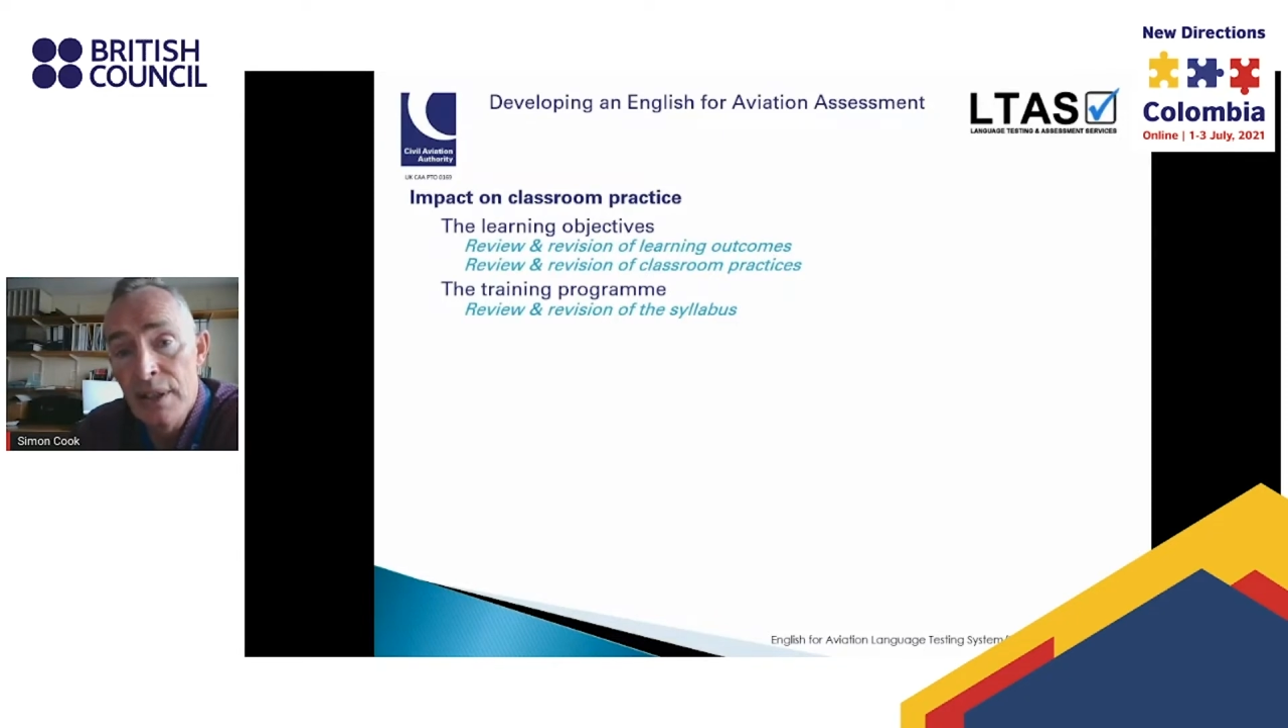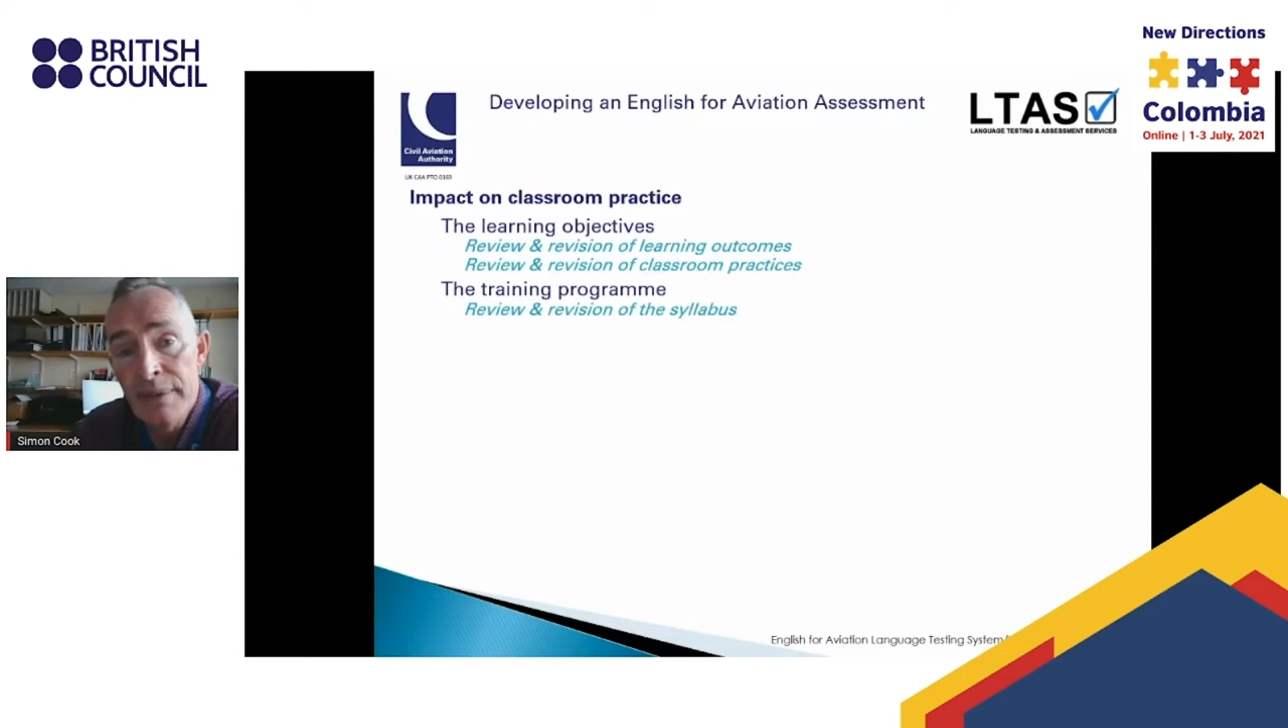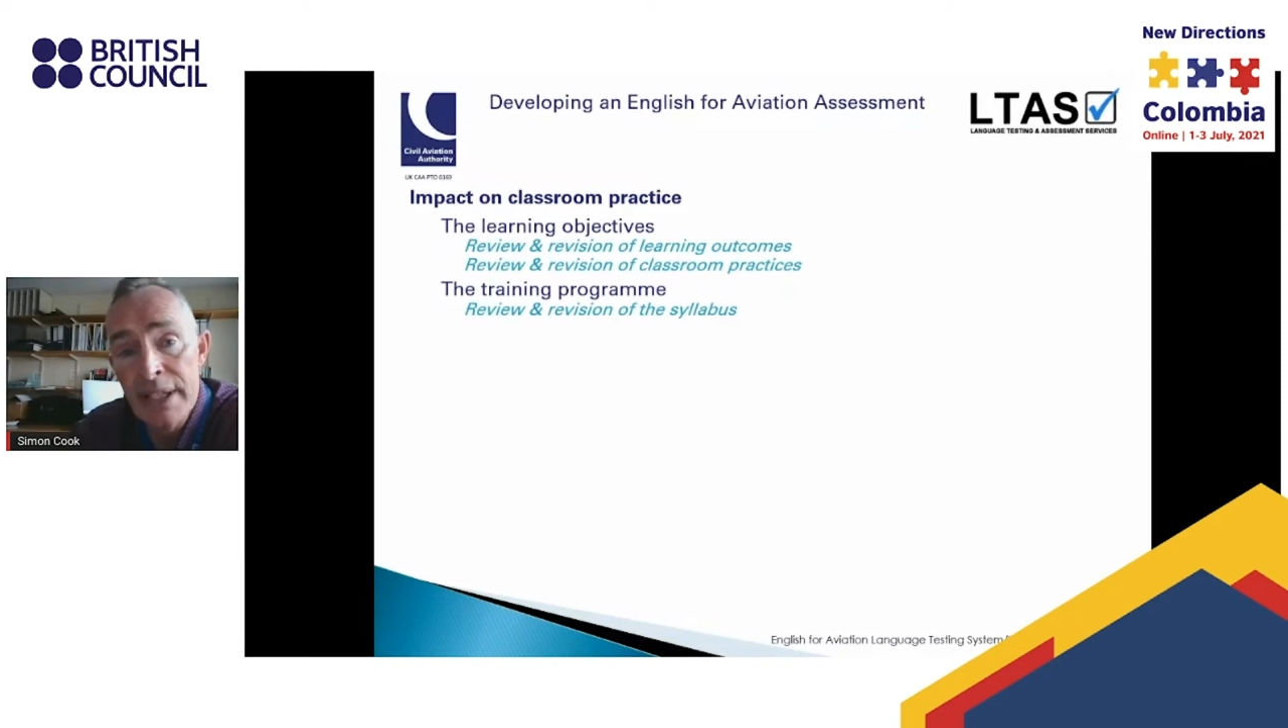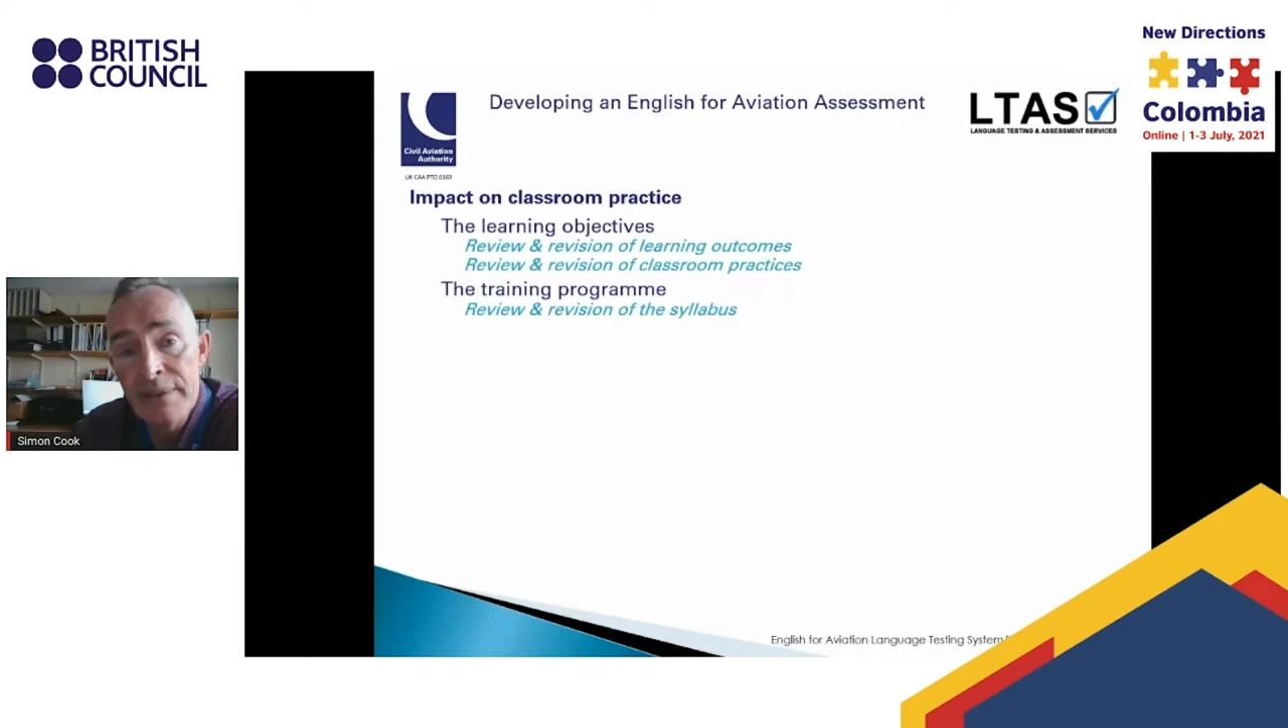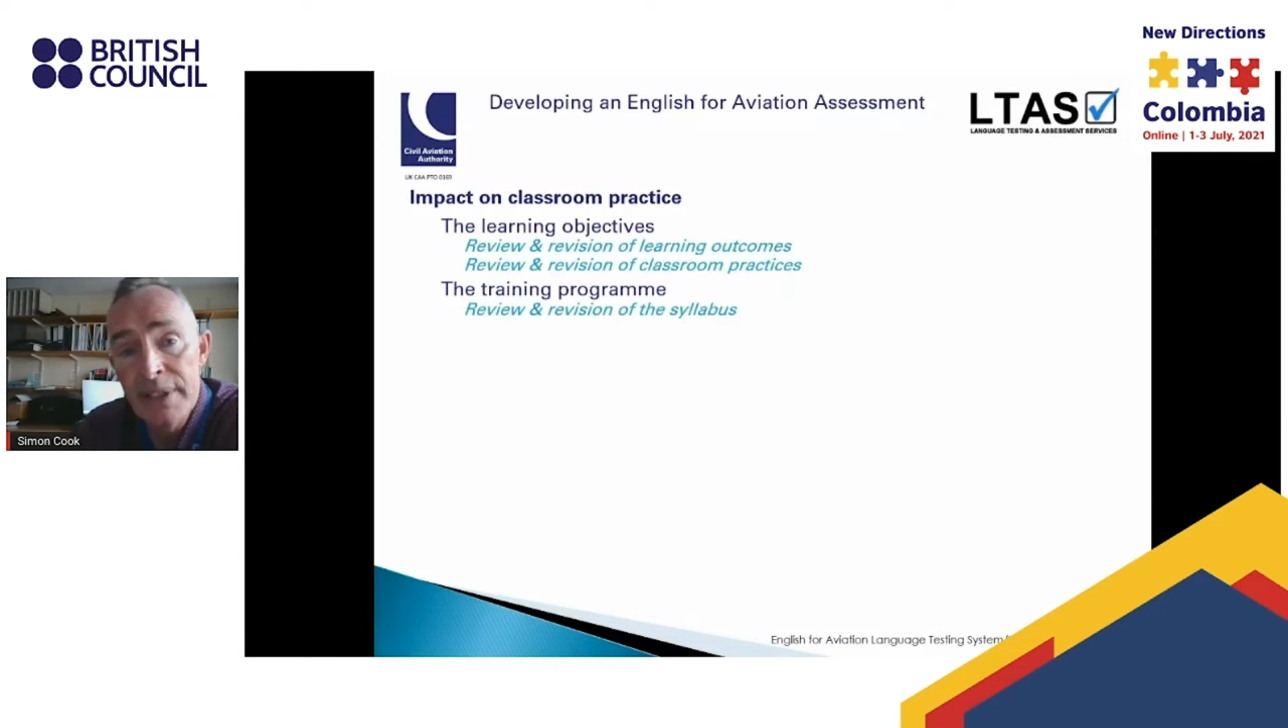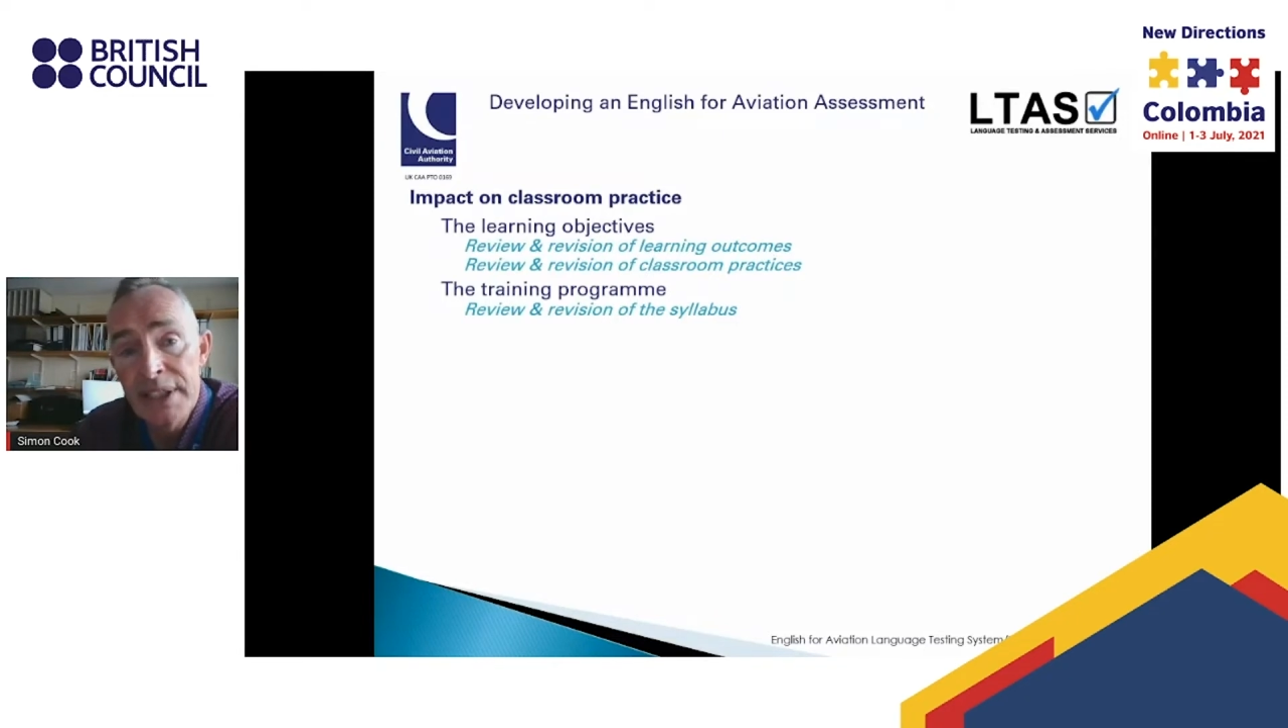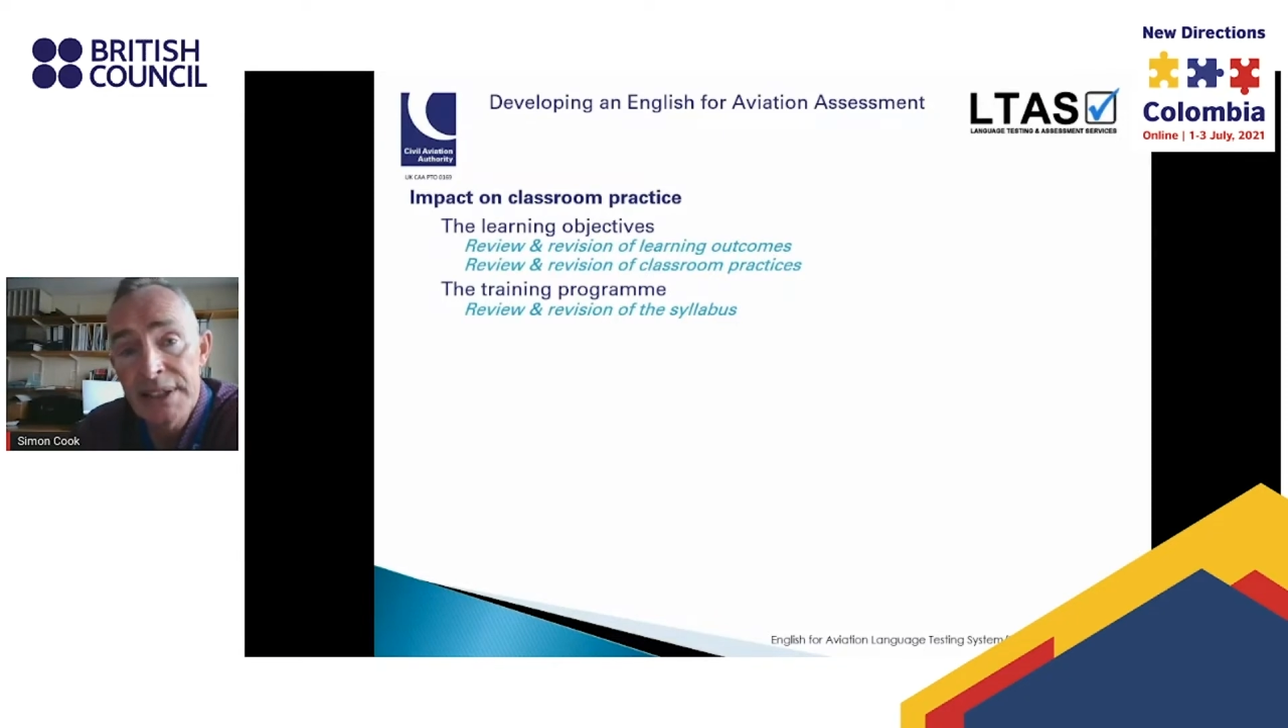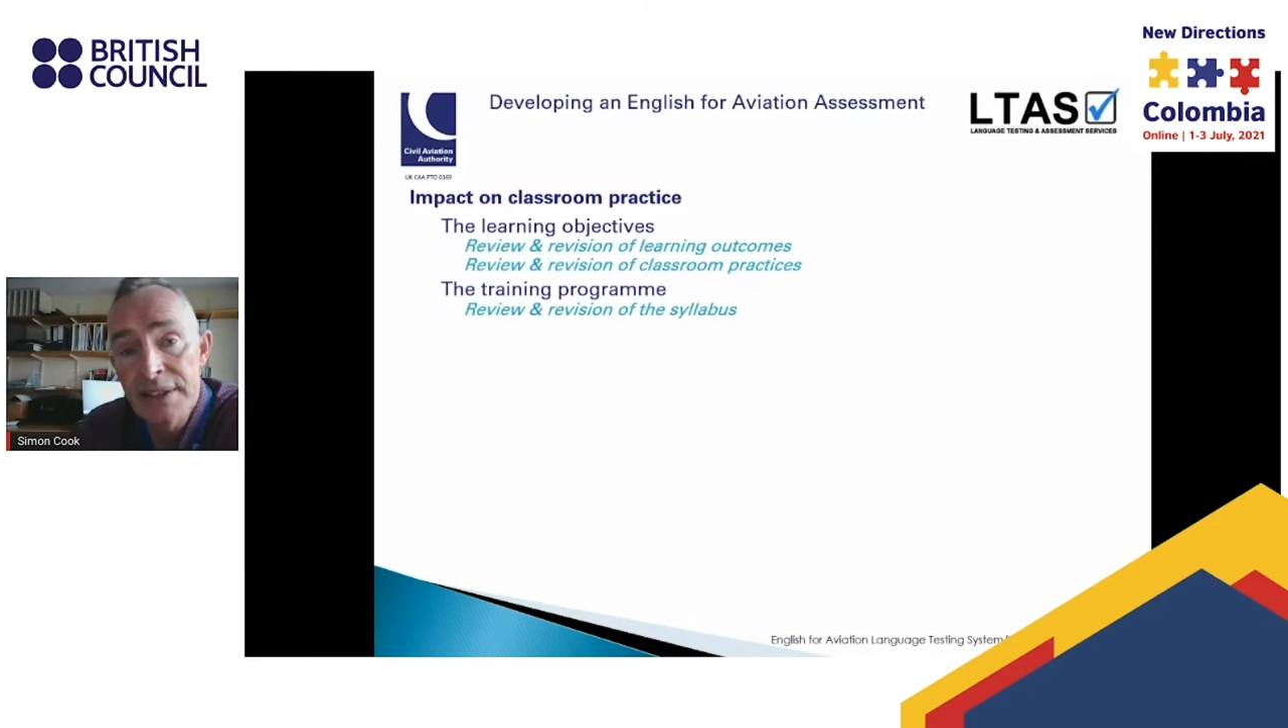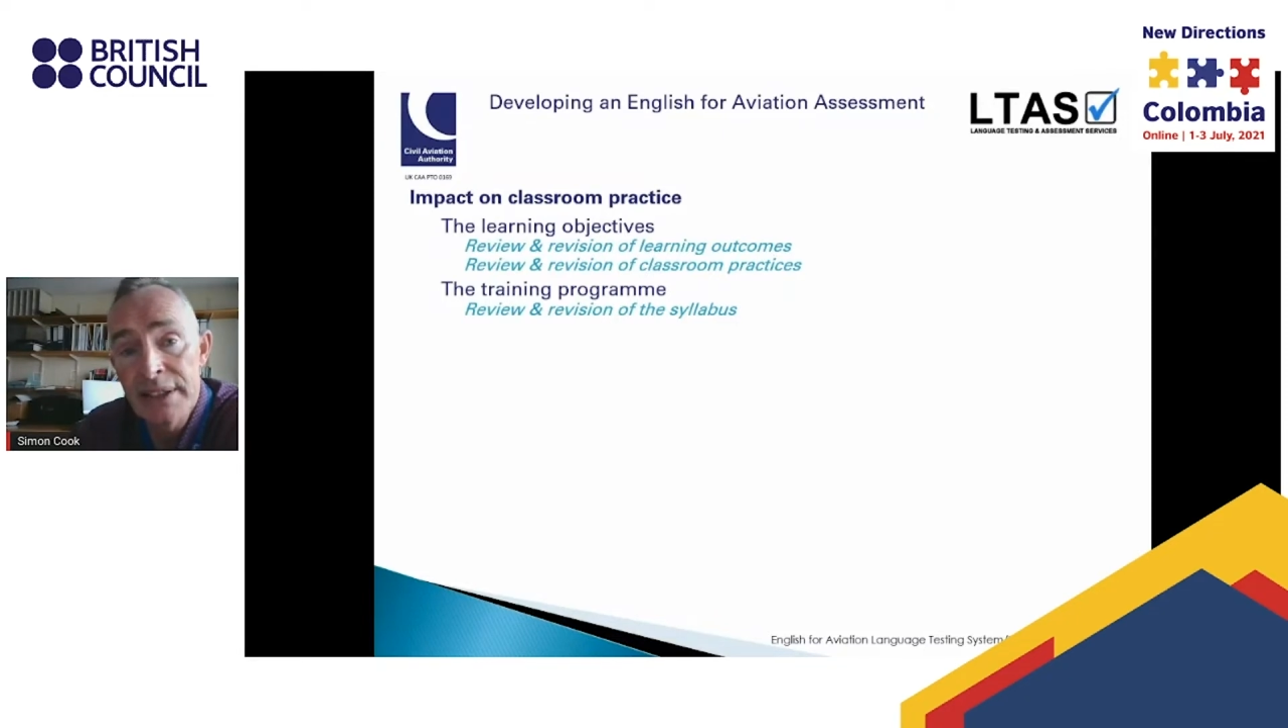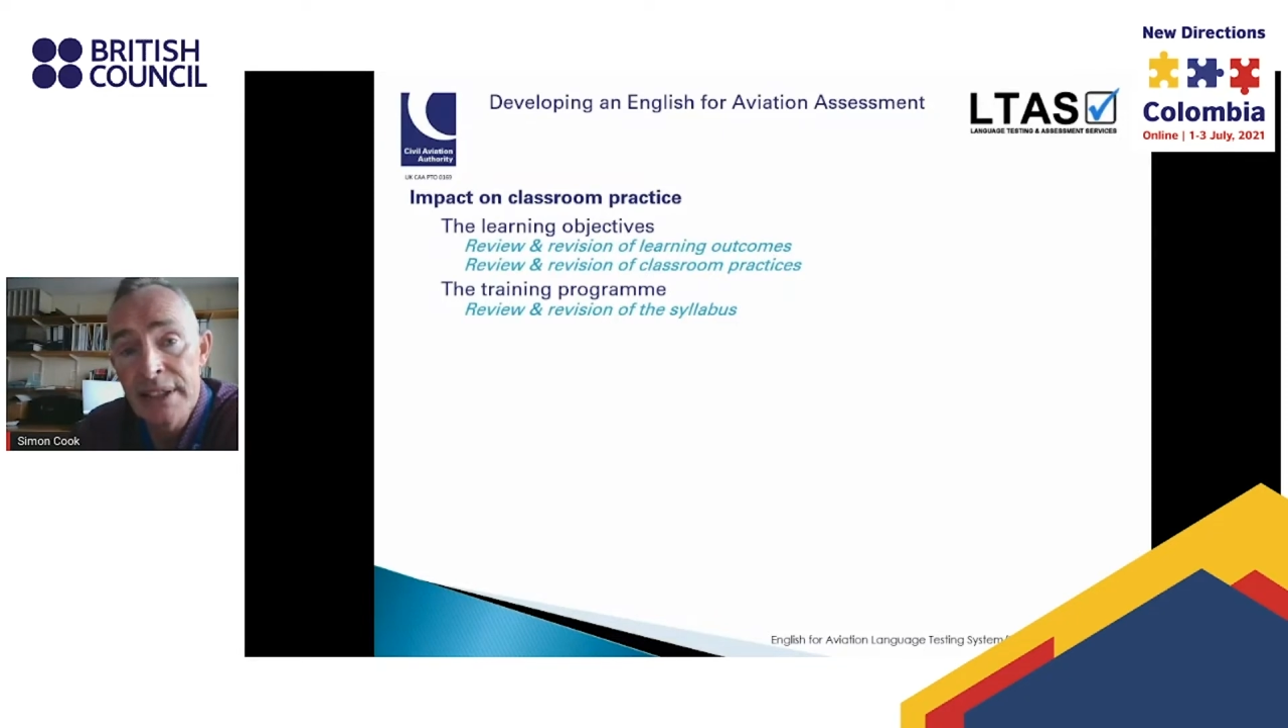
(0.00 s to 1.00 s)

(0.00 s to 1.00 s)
of aviation